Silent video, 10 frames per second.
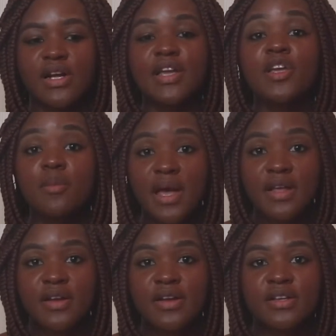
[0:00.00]

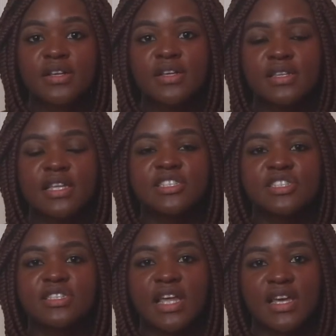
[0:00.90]
incubator that
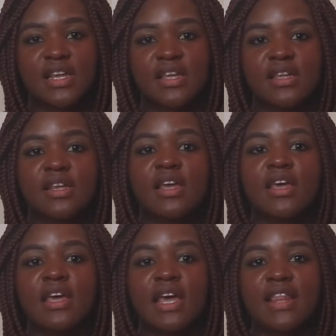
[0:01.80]
she stayed in,
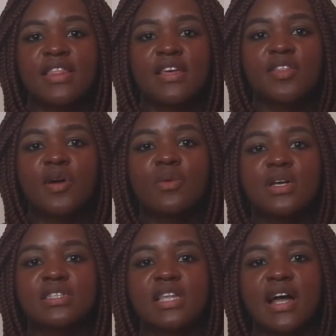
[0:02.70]
and then there
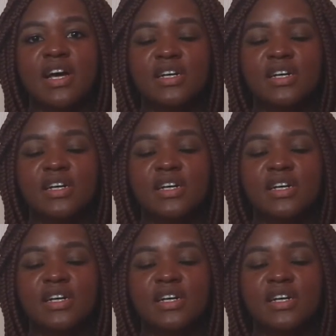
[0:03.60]
was like